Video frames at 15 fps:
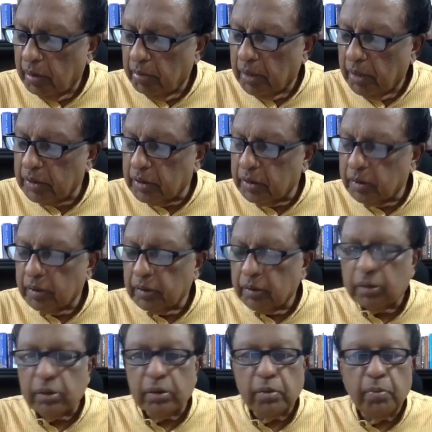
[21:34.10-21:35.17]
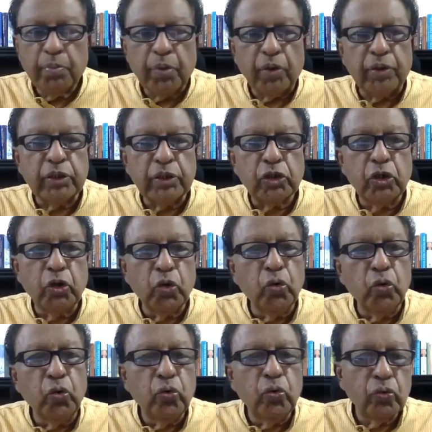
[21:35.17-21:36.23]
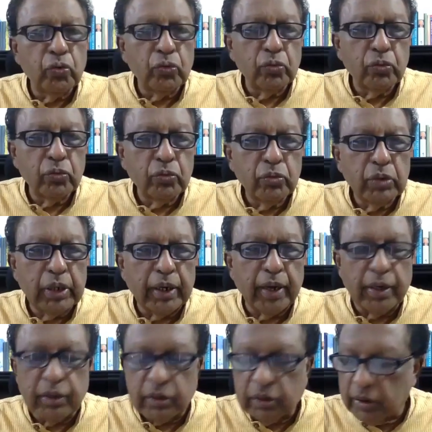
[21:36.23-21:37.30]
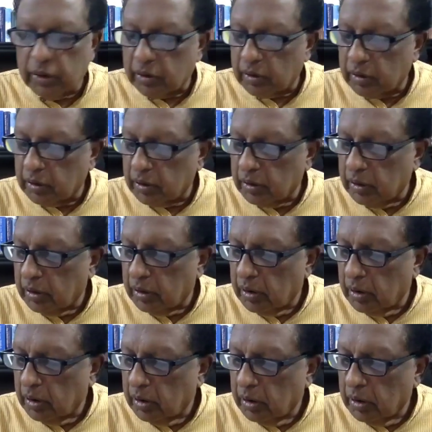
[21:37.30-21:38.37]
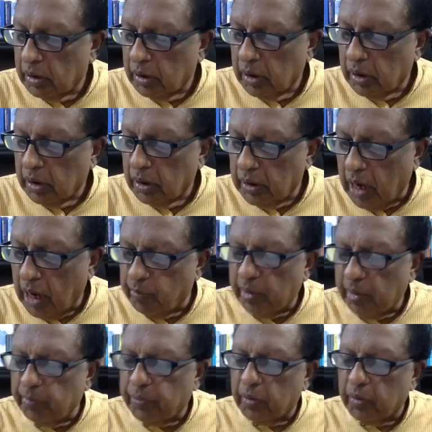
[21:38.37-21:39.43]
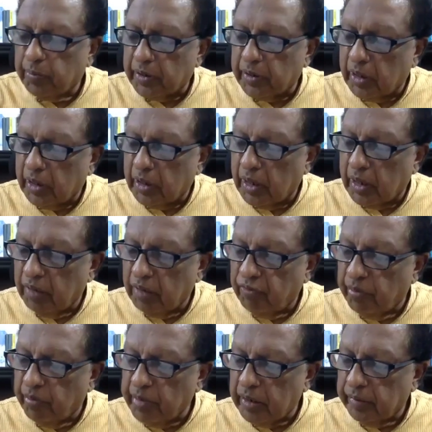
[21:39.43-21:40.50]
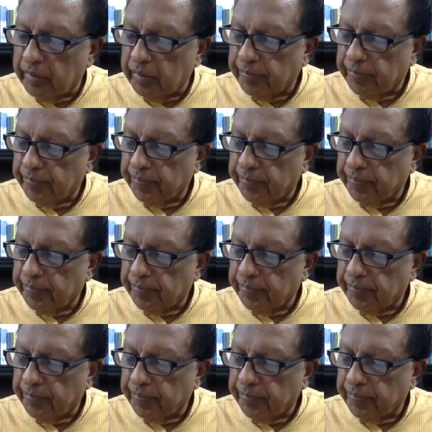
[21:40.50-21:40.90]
But protests grew against this. Young people, particularly women,